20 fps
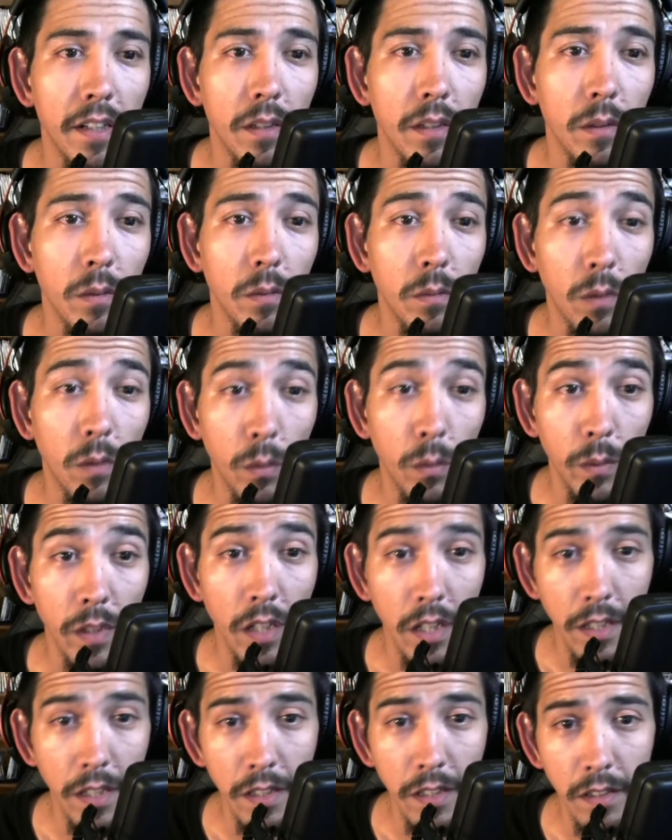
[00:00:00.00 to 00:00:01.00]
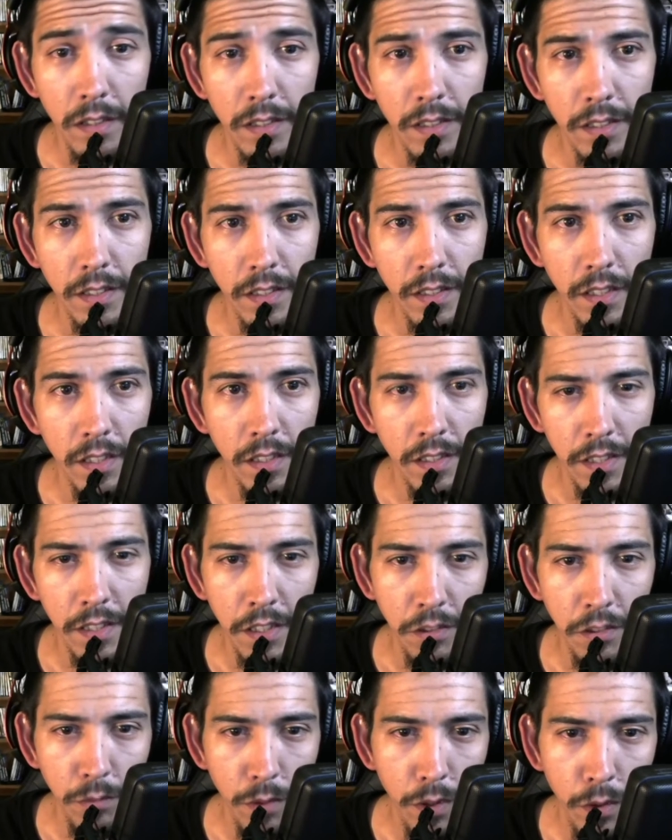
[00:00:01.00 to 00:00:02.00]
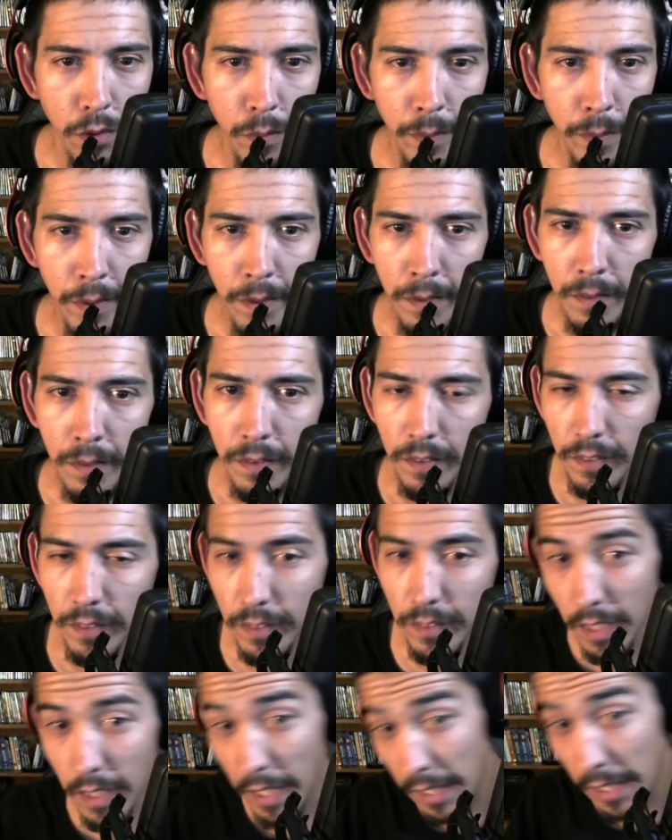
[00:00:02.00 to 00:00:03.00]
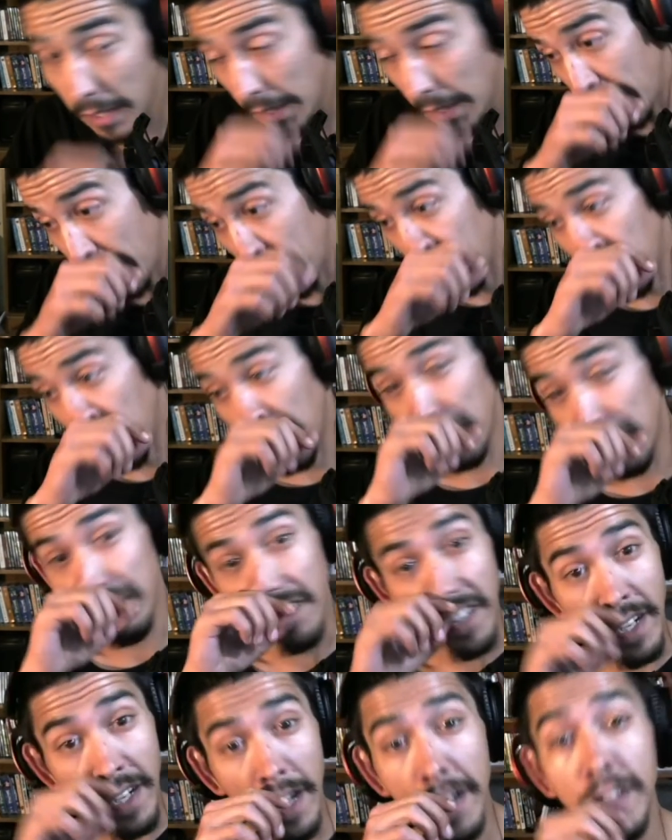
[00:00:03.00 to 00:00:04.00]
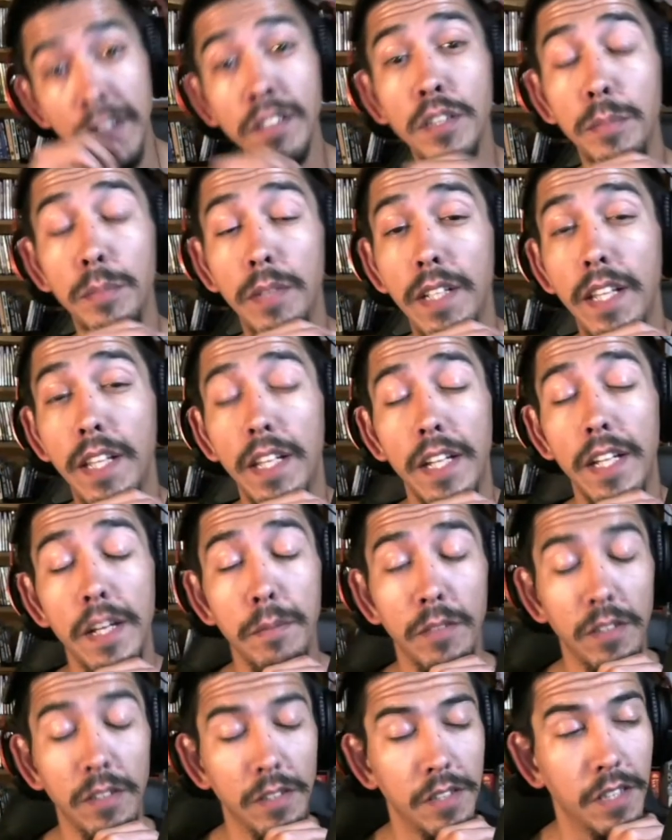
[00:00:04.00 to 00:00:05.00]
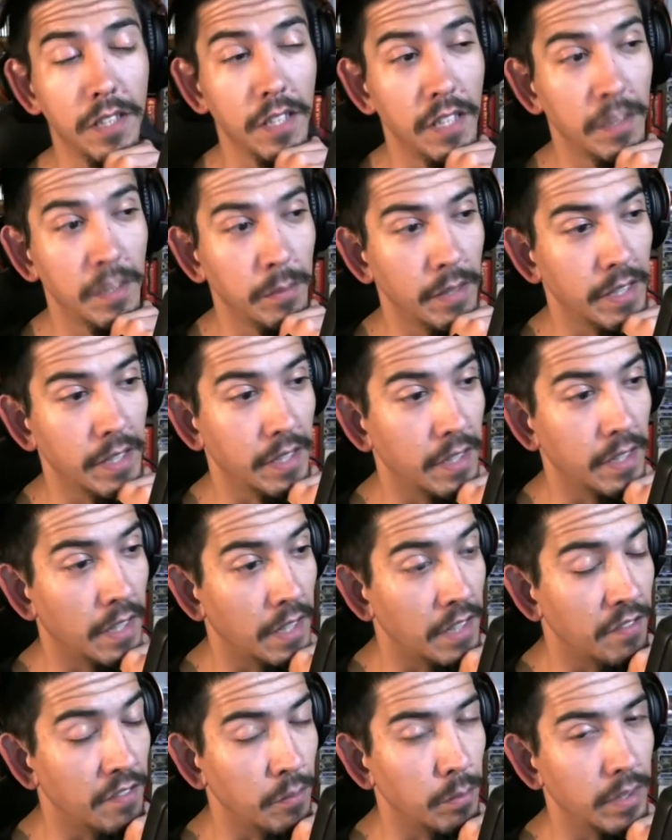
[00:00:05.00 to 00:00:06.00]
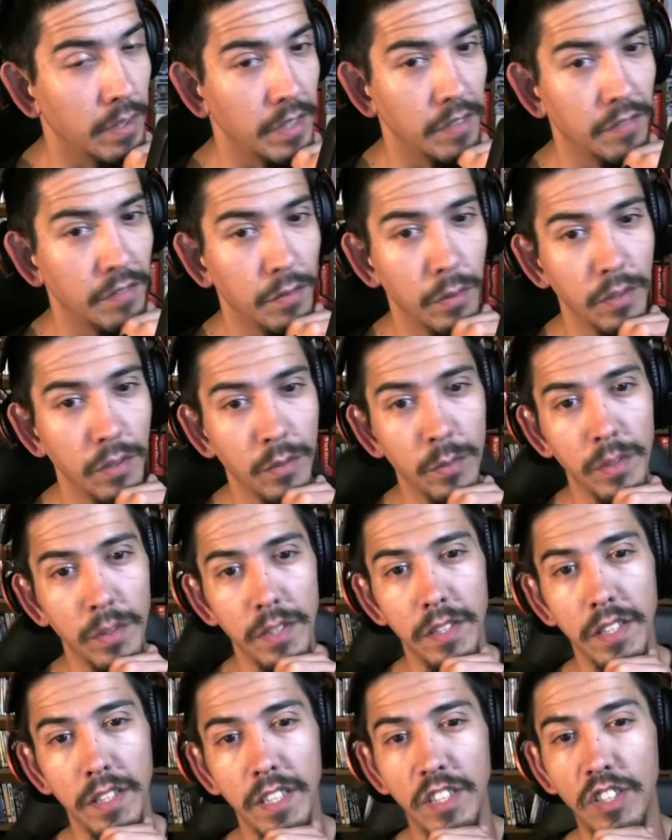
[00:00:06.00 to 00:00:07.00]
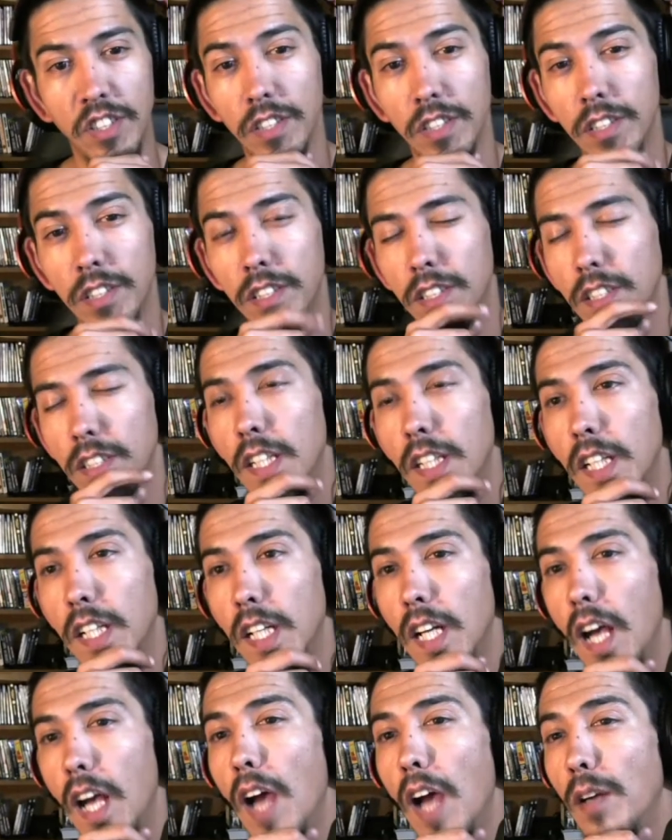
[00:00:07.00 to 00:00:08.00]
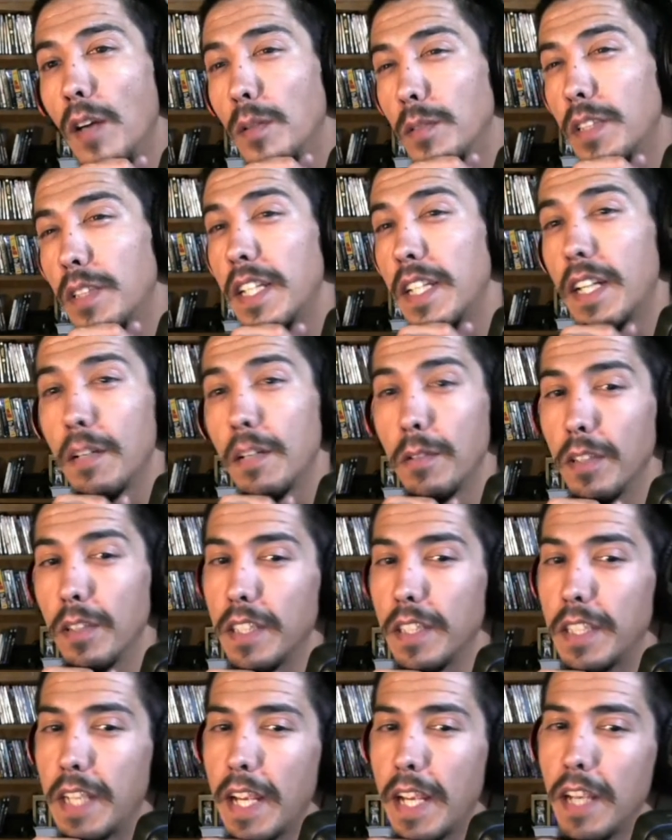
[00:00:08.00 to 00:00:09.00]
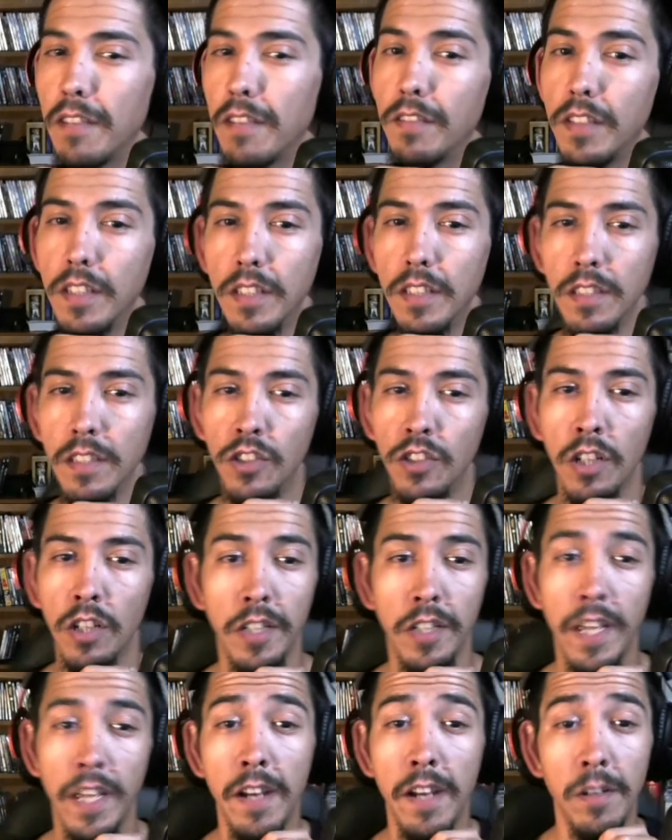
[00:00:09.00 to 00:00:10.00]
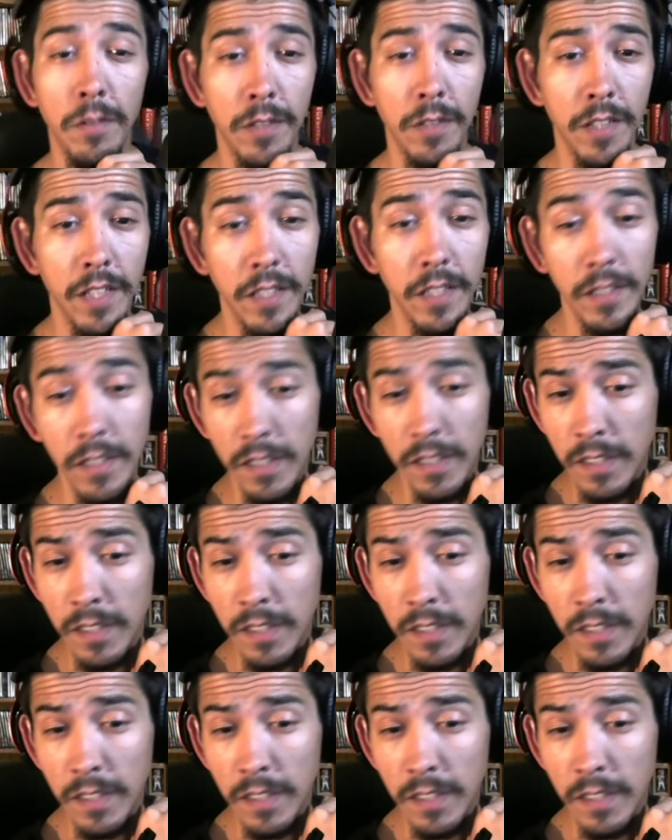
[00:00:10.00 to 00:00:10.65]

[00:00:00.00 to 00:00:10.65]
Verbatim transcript: what we got here is uh, Saints Row, man. I had like freaking. I used to play that game all the time. Like I even played the fourth one. It's just I don't think I really gave the Johnny Gat go to hell